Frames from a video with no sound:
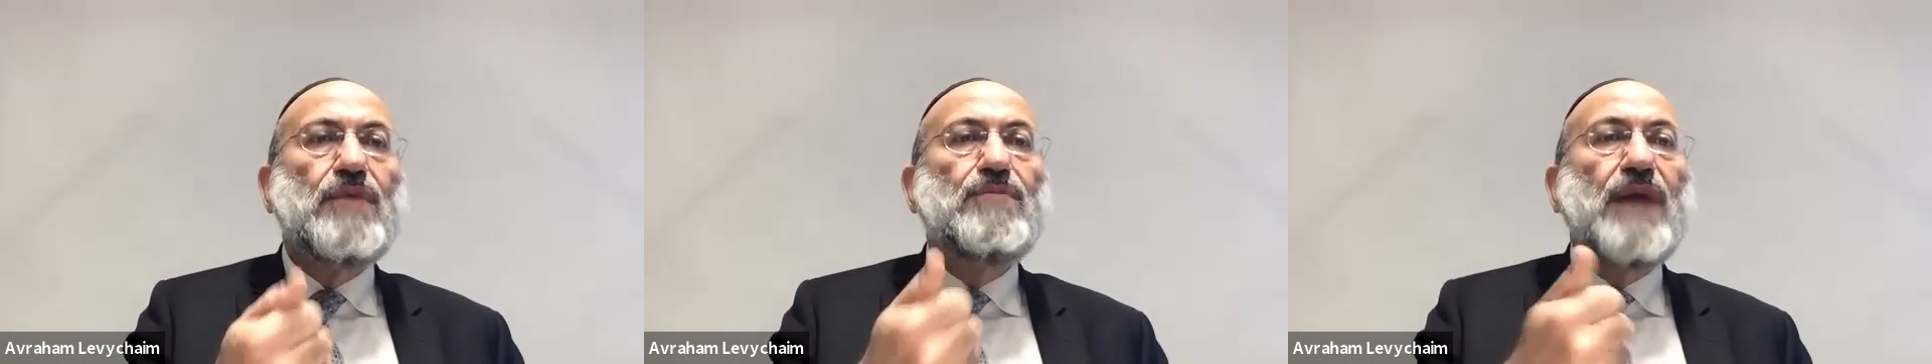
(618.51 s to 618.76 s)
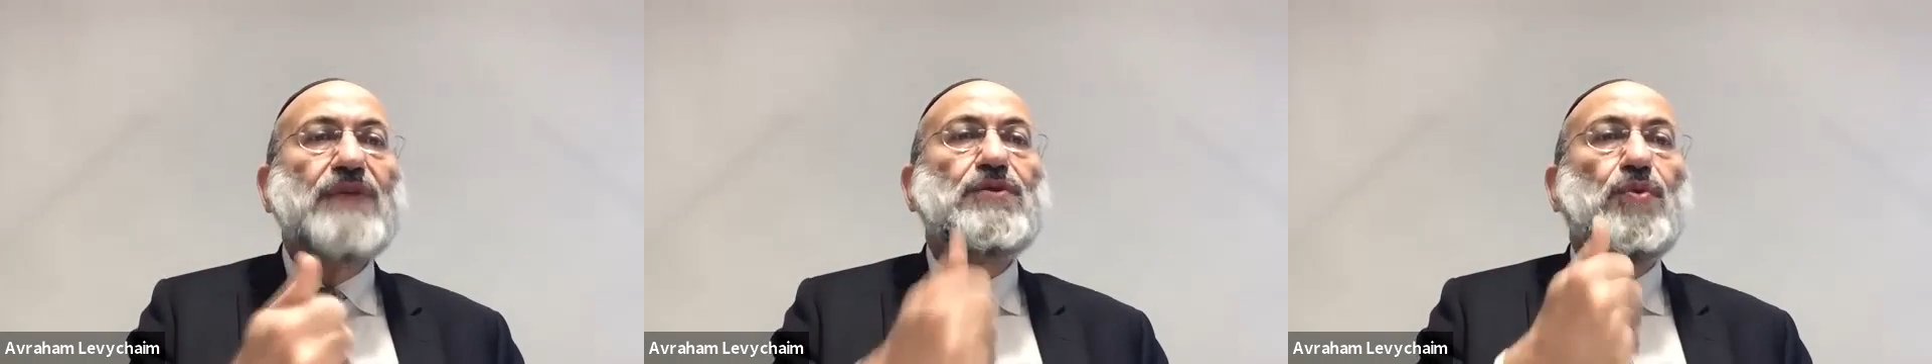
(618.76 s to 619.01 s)

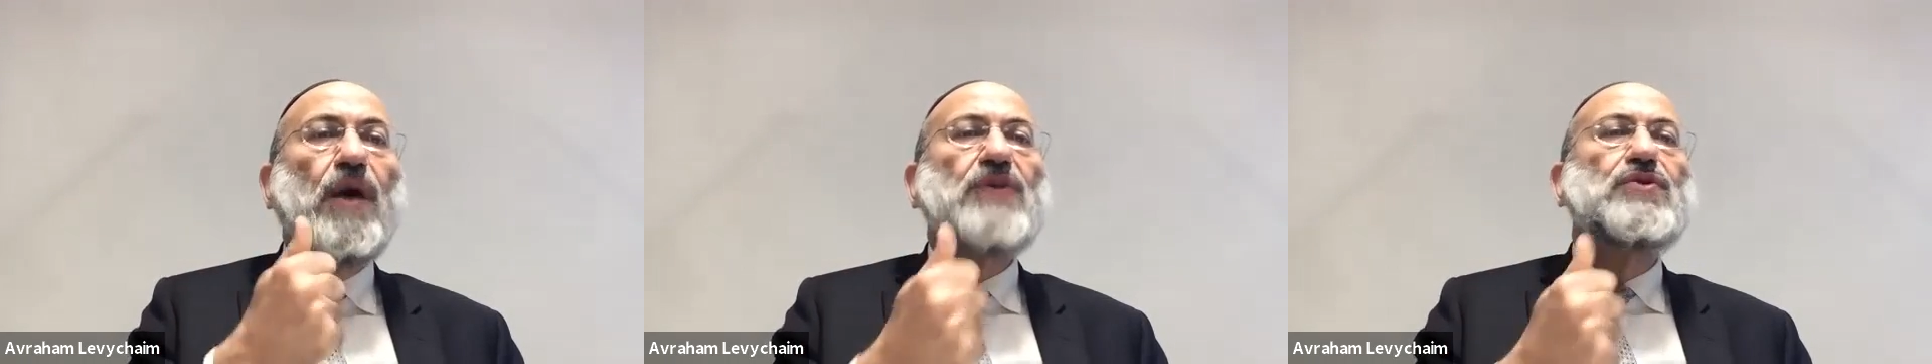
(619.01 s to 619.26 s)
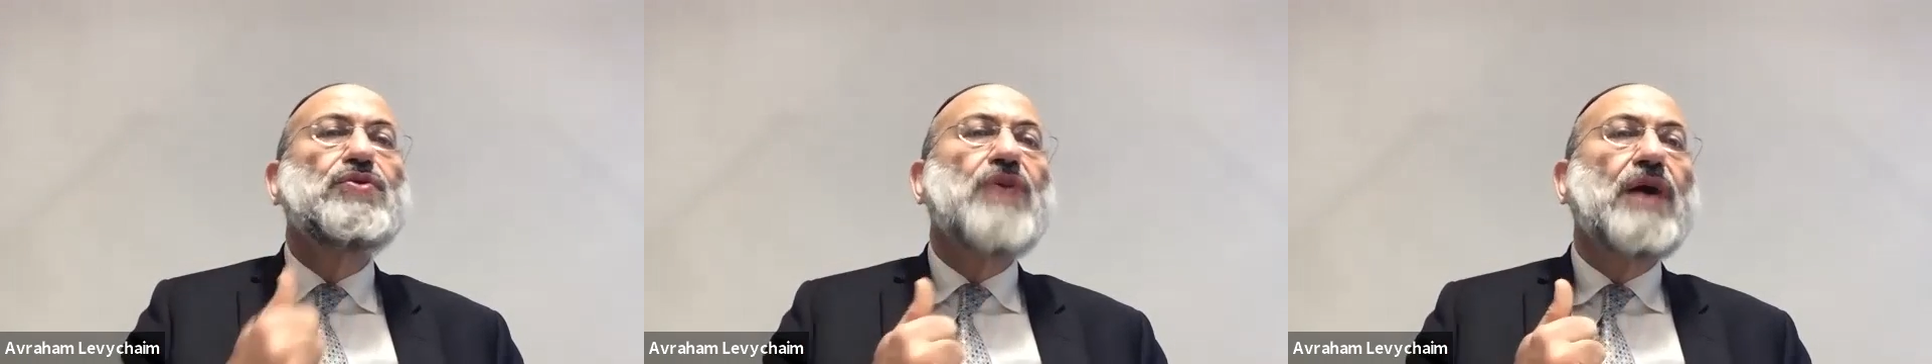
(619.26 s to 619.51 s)
But
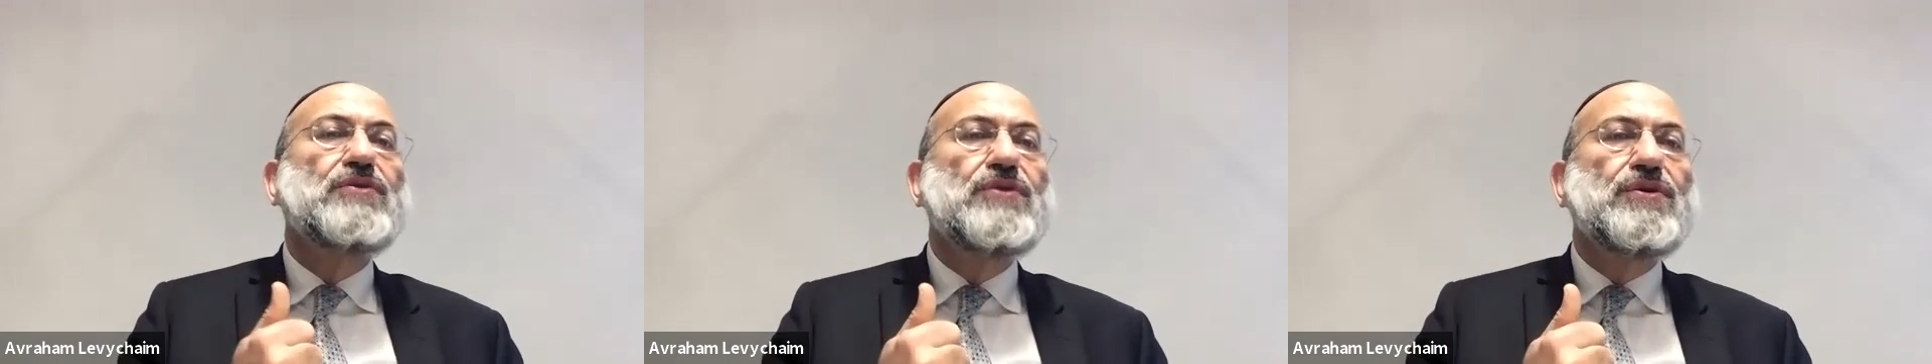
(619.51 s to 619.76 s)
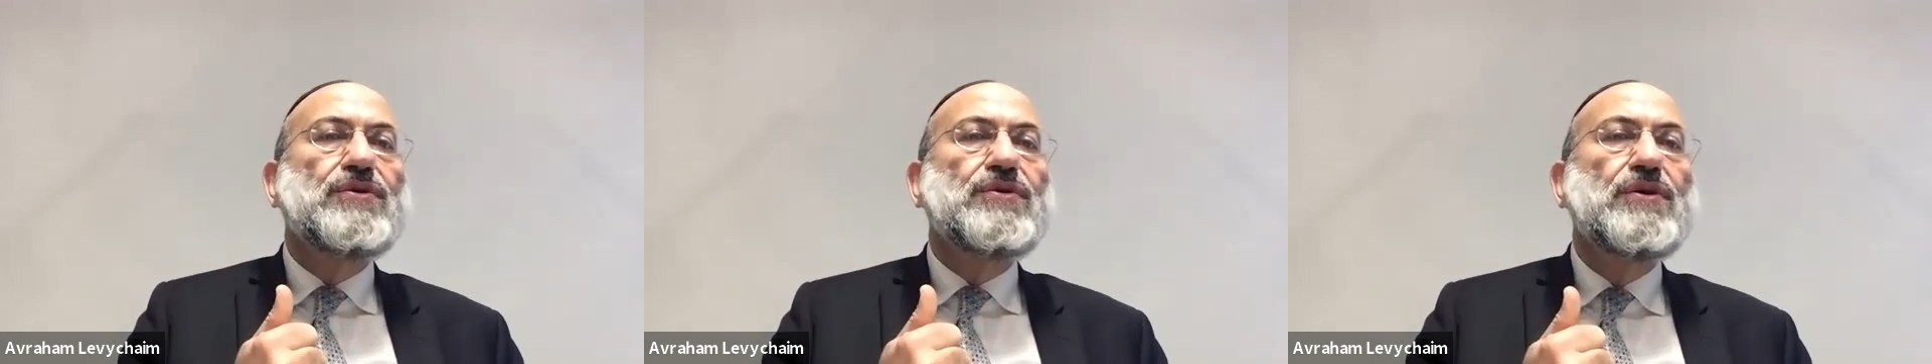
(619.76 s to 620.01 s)
what could I
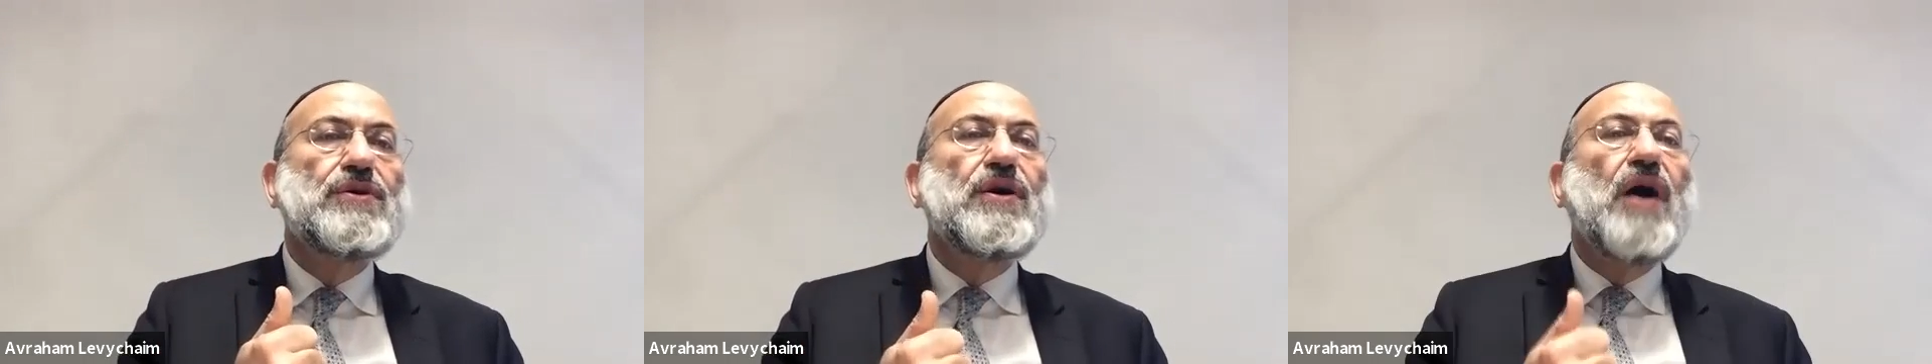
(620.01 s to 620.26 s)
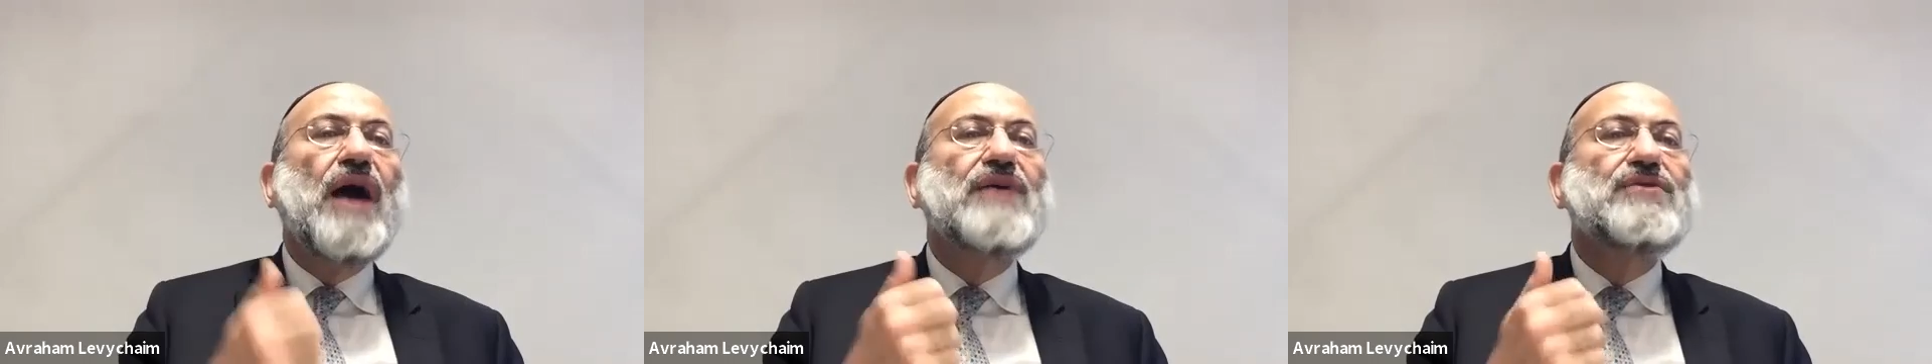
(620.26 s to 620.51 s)
do?
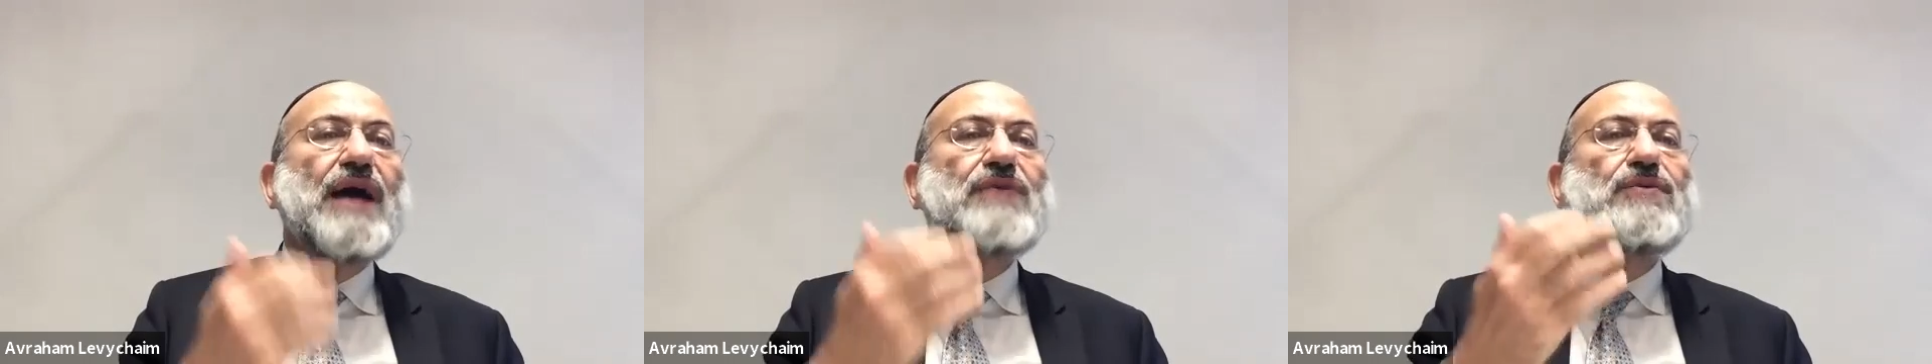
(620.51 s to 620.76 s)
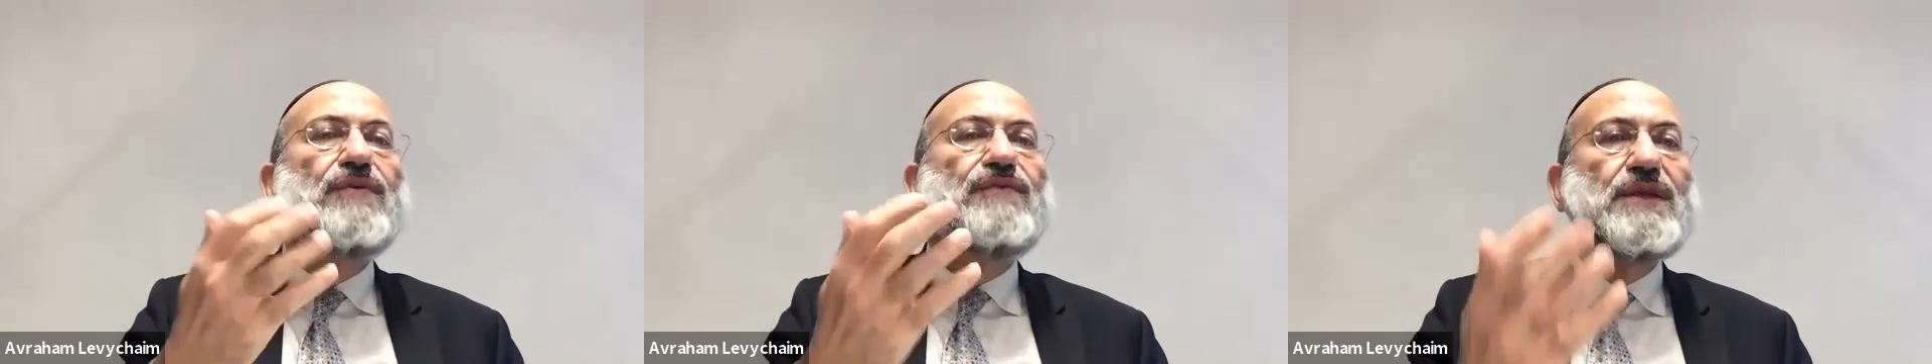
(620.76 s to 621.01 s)
I tried
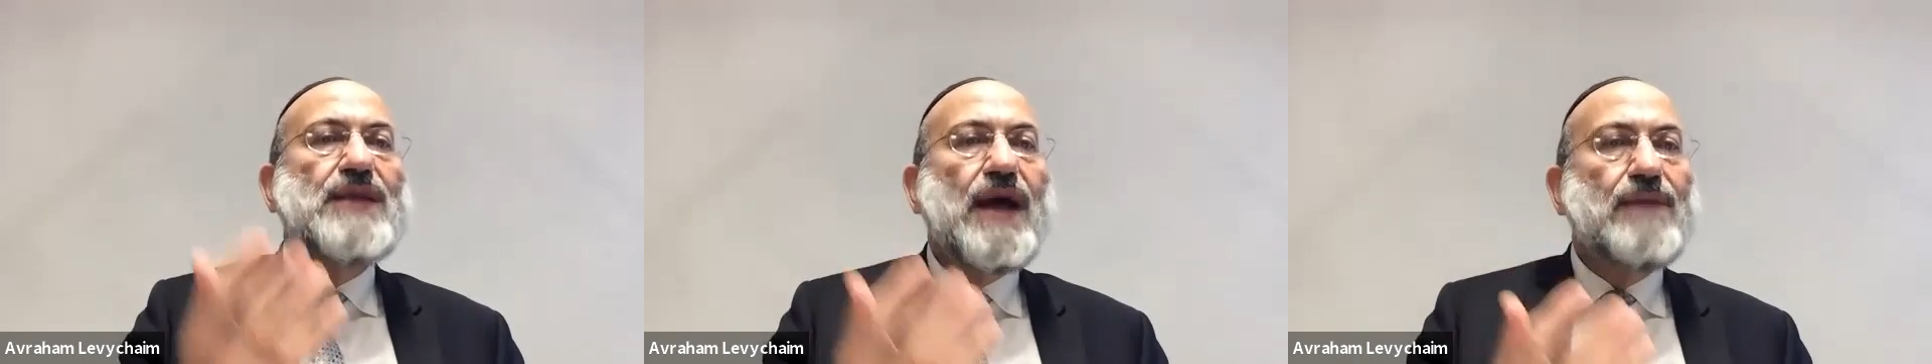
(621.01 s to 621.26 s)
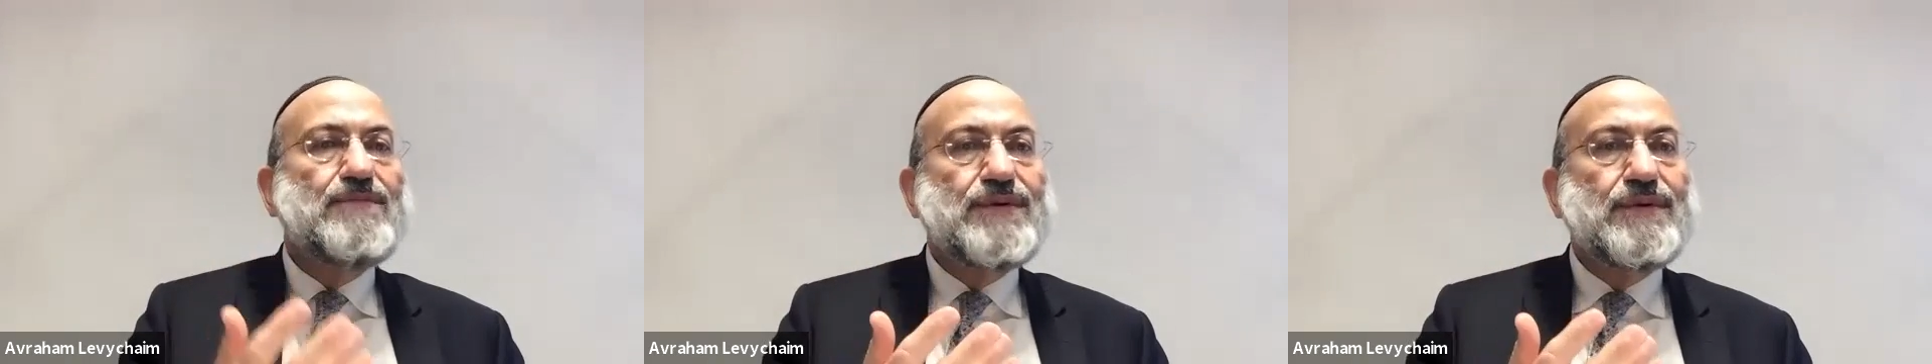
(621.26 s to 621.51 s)
to fill it
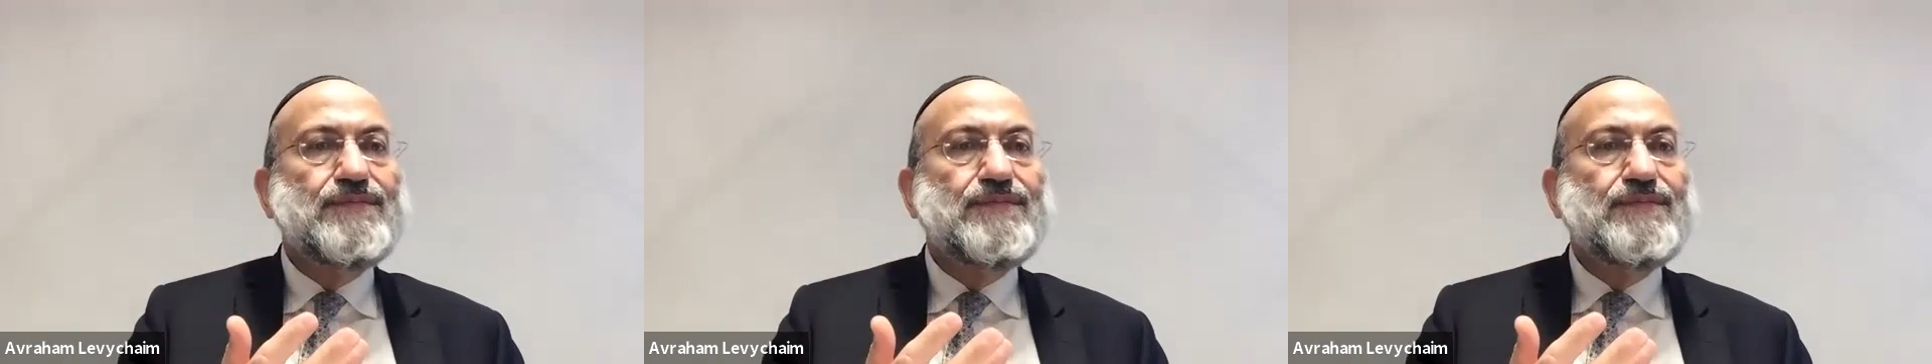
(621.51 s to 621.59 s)
up.